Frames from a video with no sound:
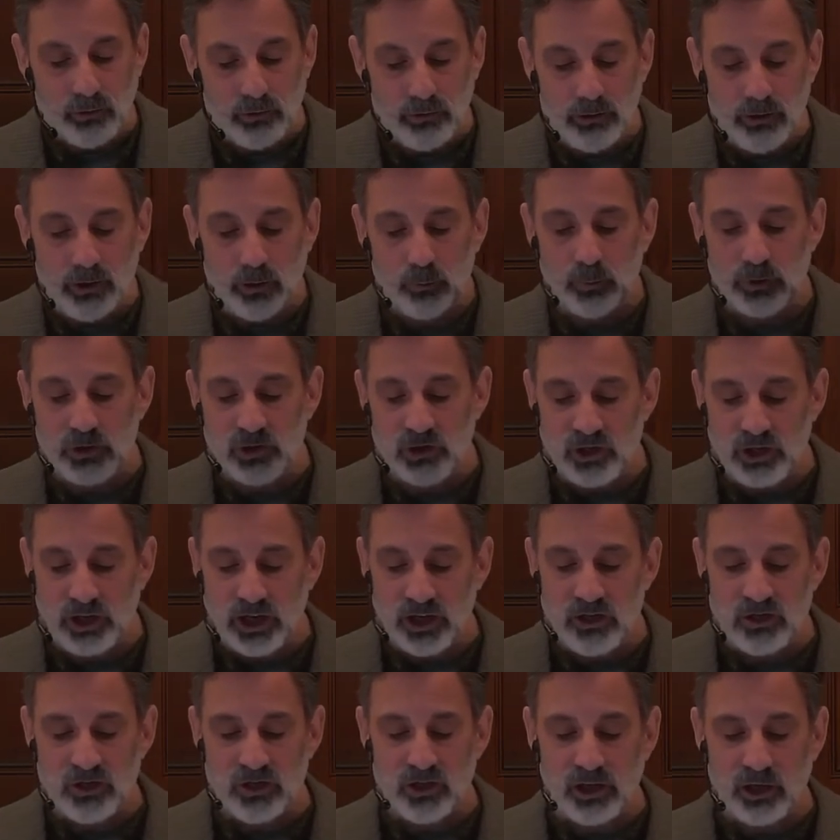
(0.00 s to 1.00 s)
all were
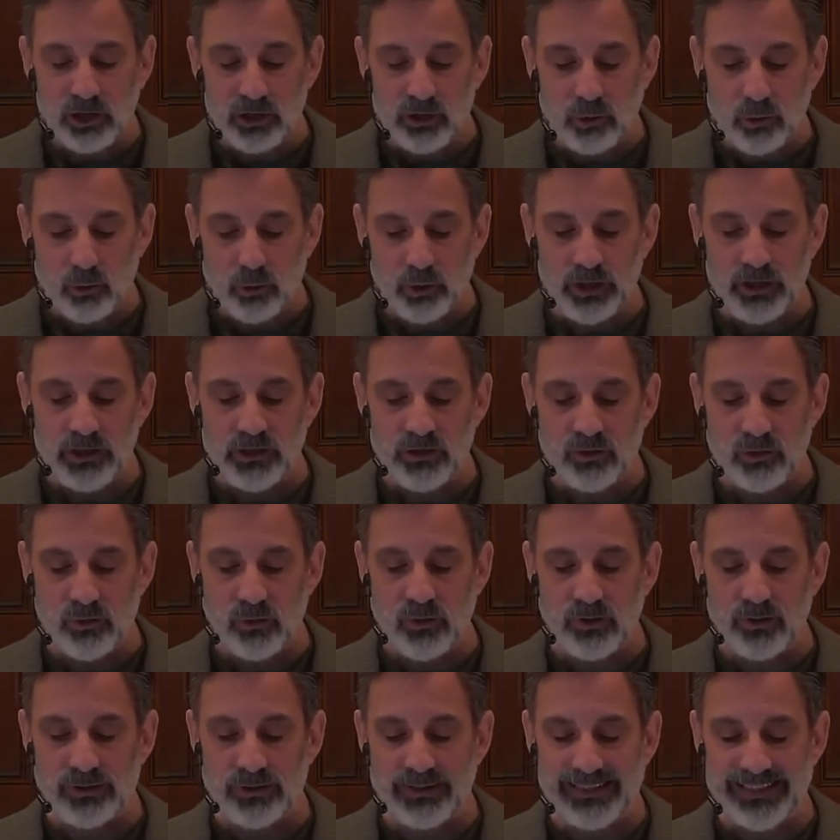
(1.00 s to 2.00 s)
judged according to
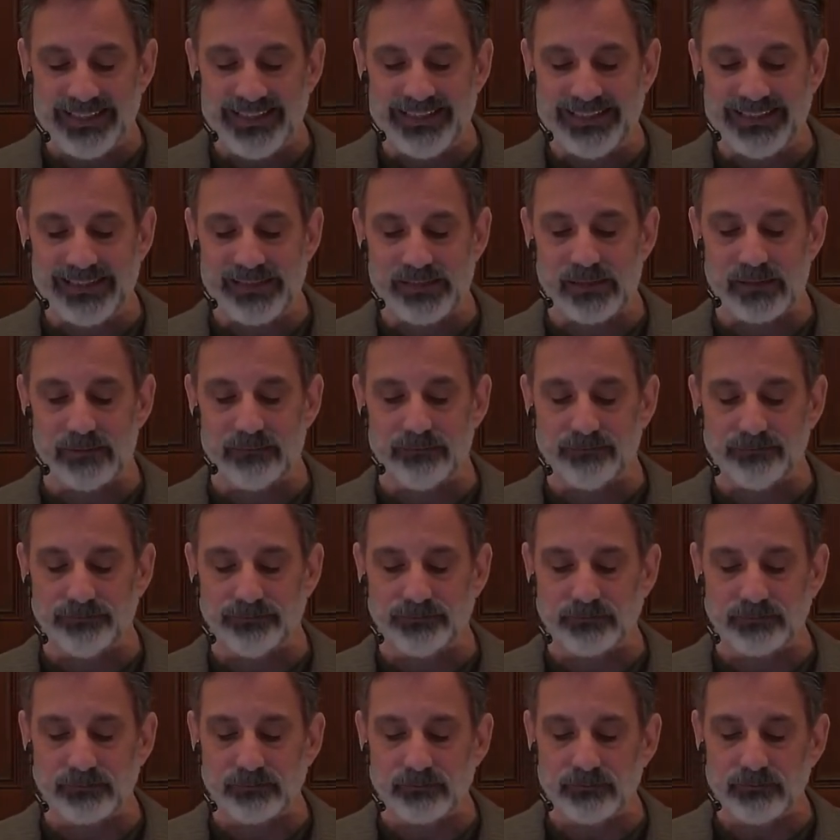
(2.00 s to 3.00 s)
their deeds.
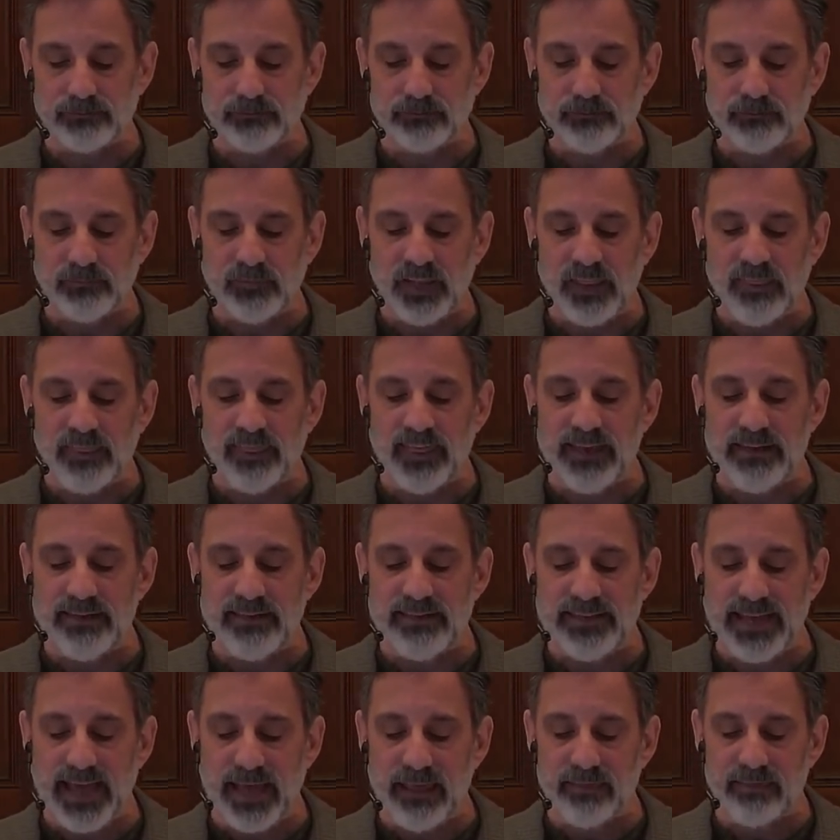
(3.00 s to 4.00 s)
Then
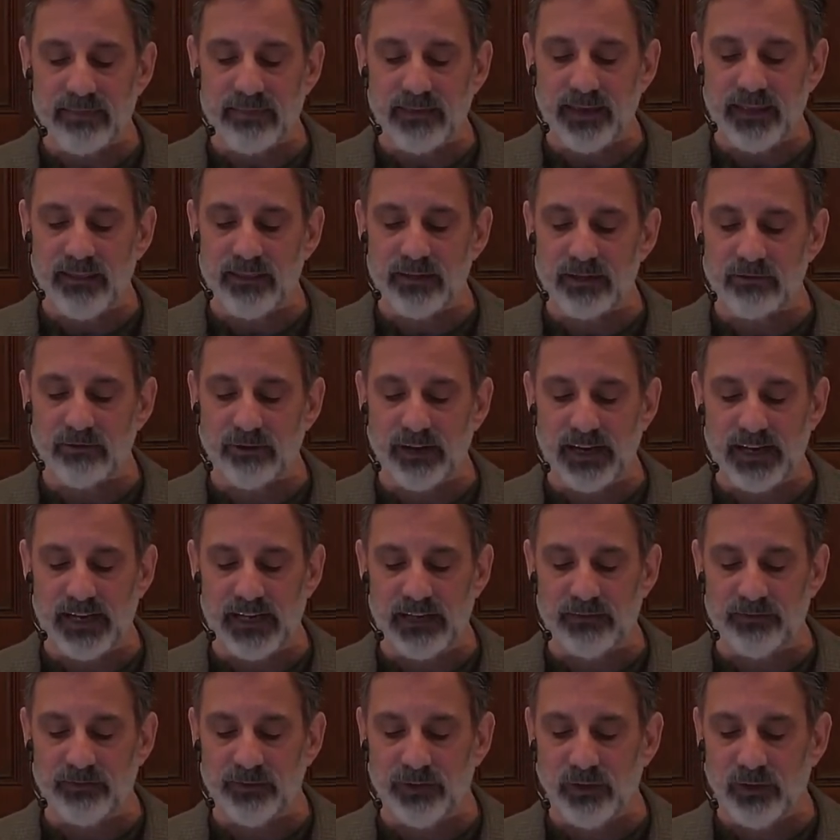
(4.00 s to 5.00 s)
death and the
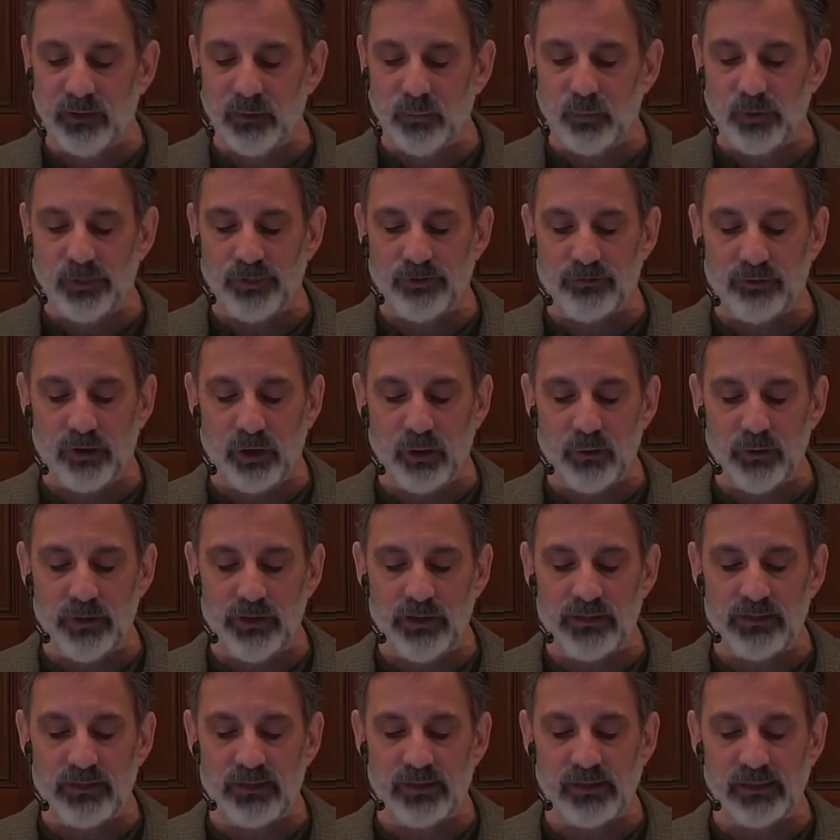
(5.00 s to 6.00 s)
grave were thrown
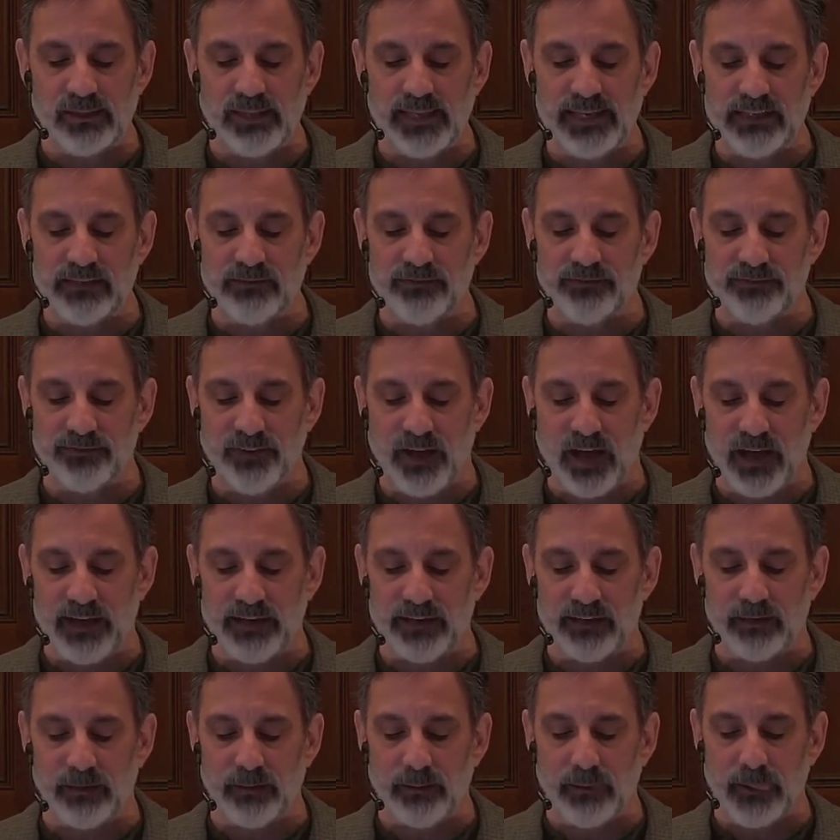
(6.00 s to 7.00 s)
into the lake of
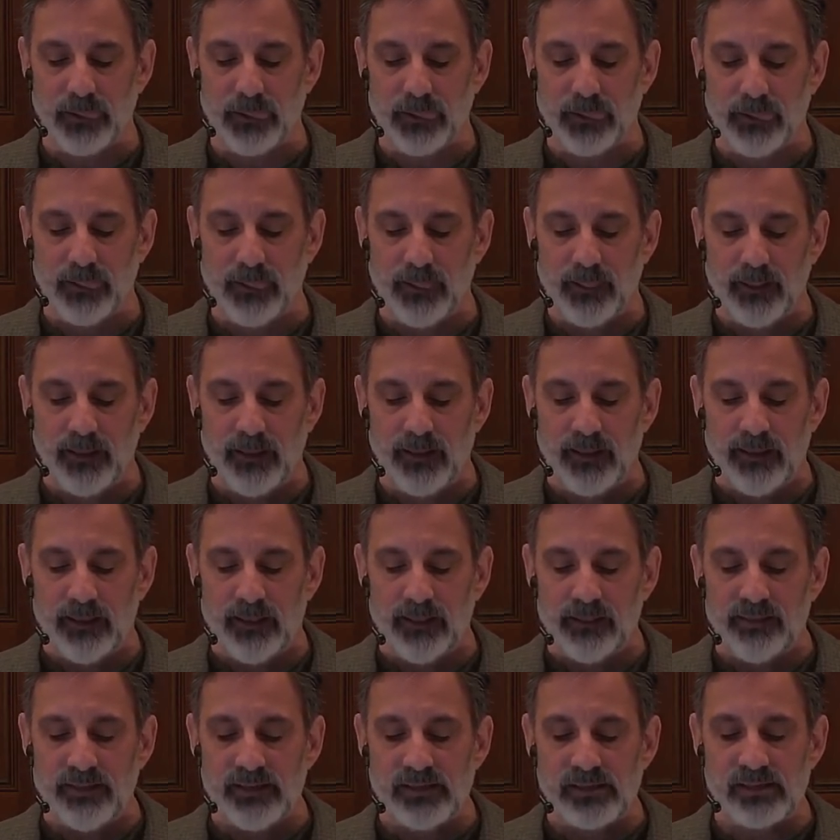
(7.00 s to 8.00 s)
fire.
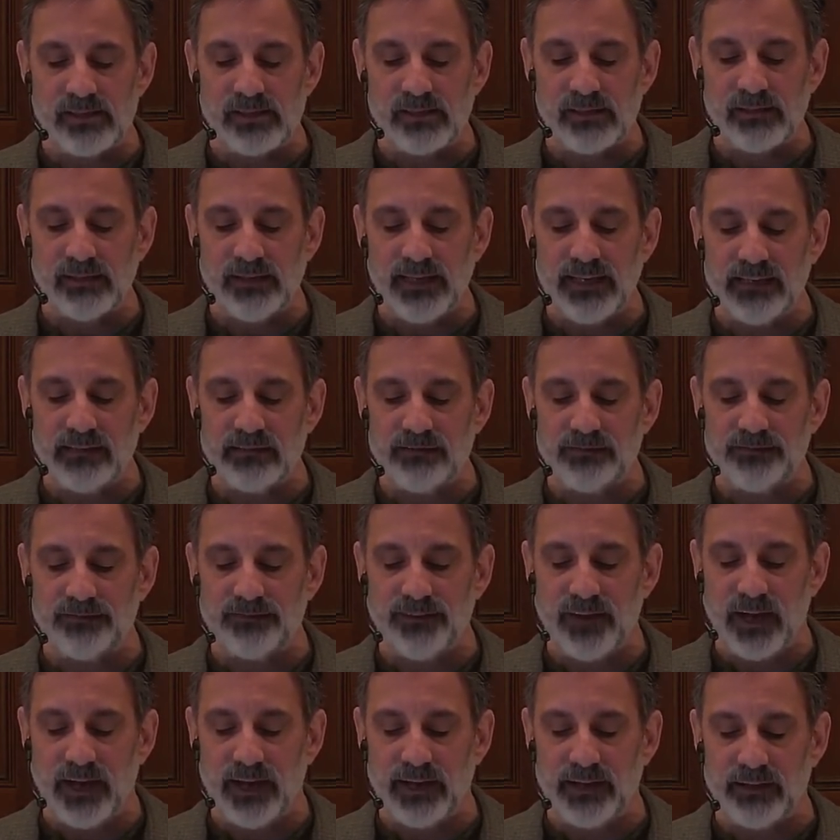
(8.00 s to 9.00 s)
This lake of
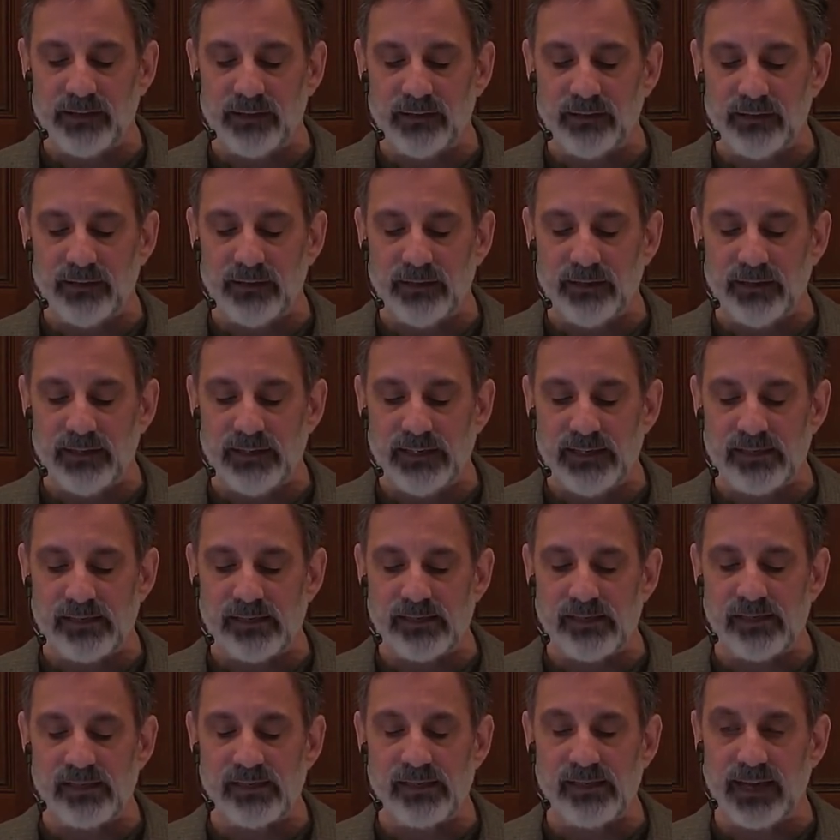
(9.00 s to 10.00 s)
fire is
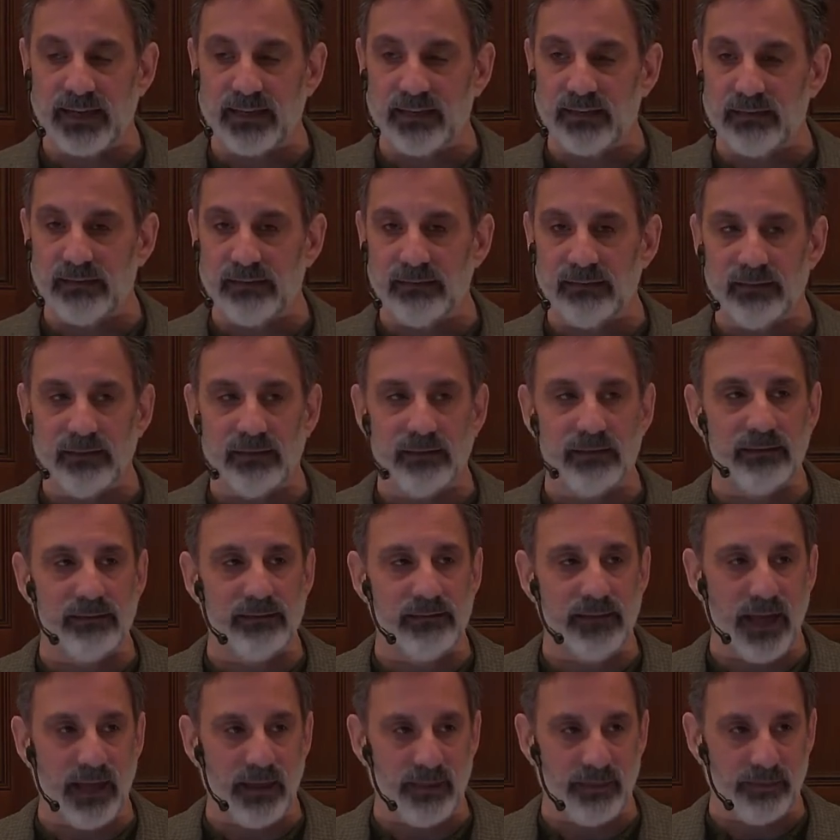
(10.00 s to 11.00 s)
the second
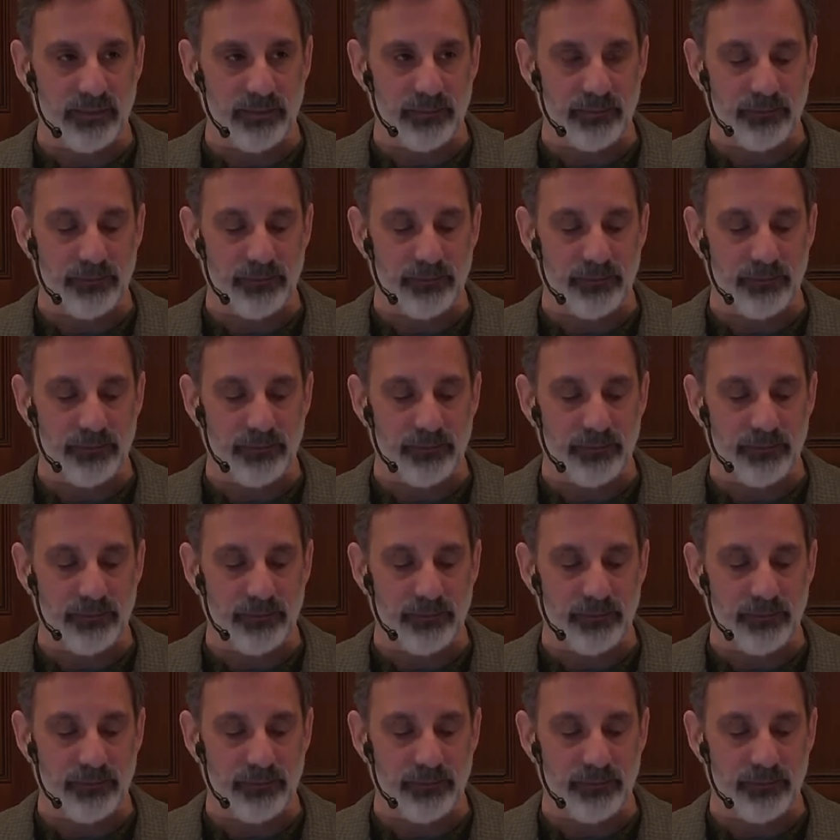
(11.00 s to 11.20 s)
death.